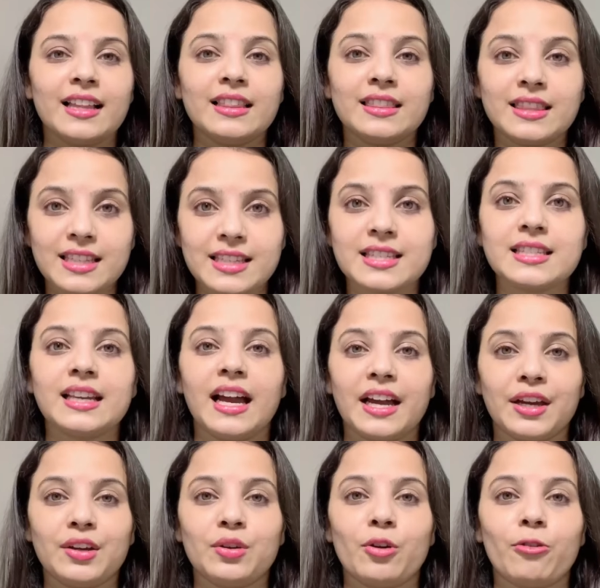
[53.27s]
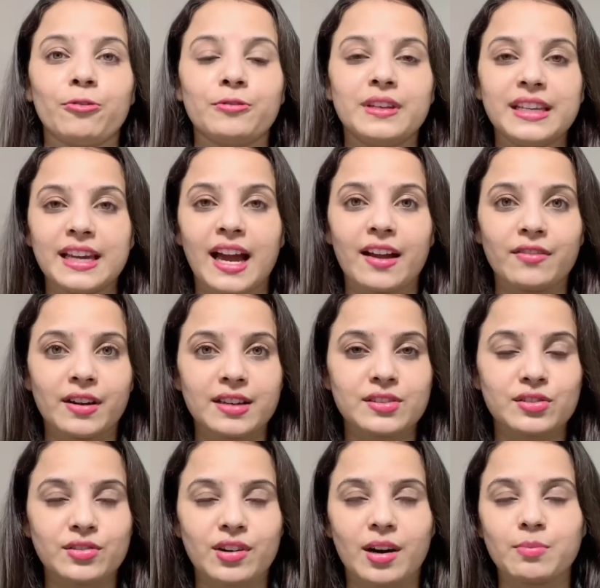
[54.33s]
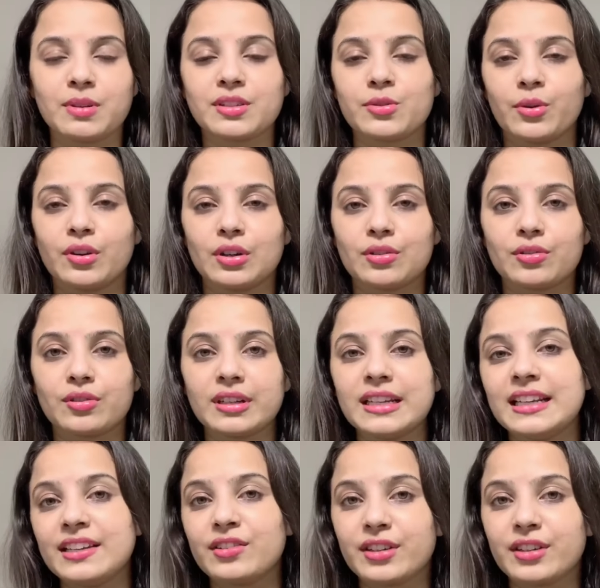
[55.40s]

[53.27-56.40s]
this kind of DIY scrub is going to really